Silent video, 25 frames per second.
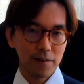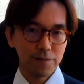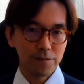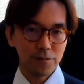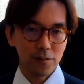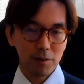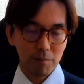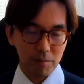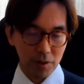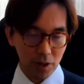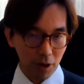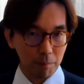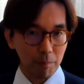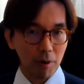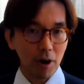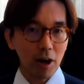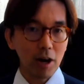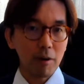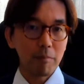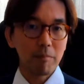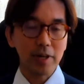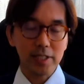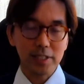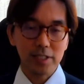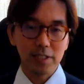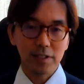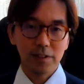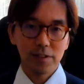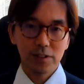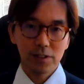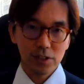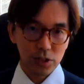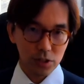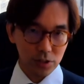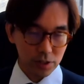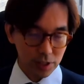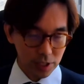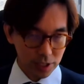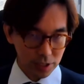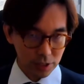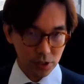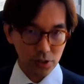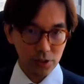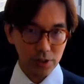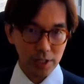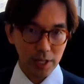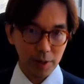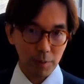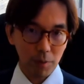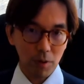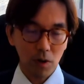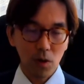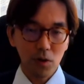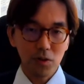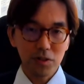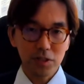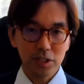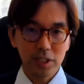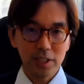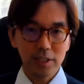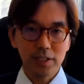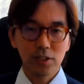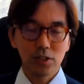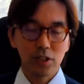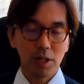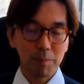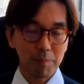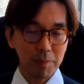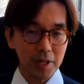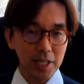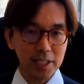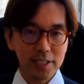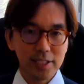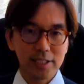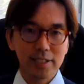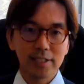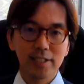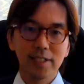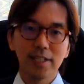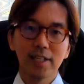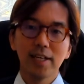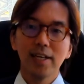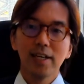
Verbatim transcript: from your apartment to the to the ocean, to the beach,